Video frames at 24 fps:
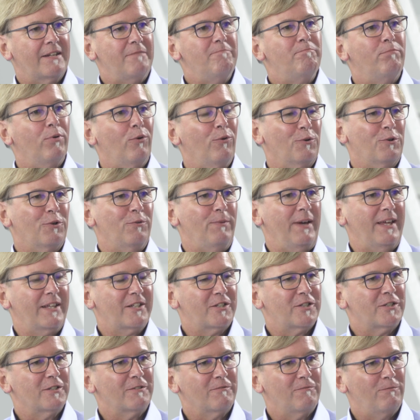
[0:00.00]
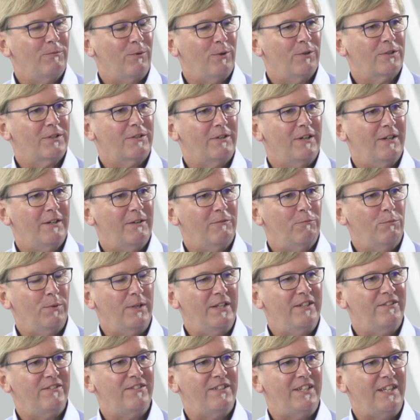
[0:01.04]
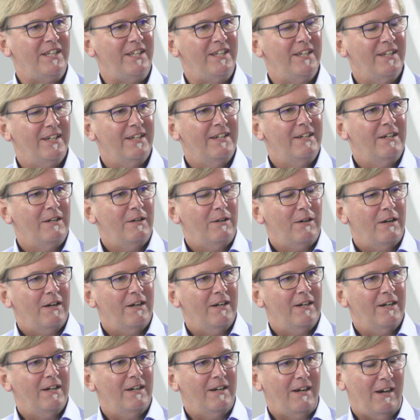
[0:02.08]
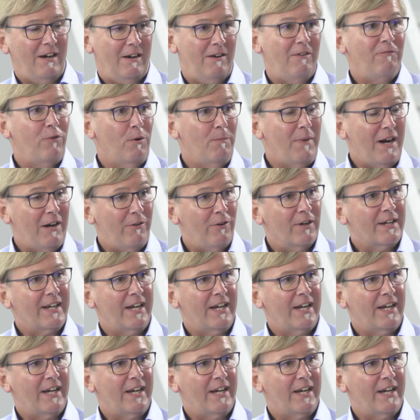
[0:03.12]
important question, what we see from our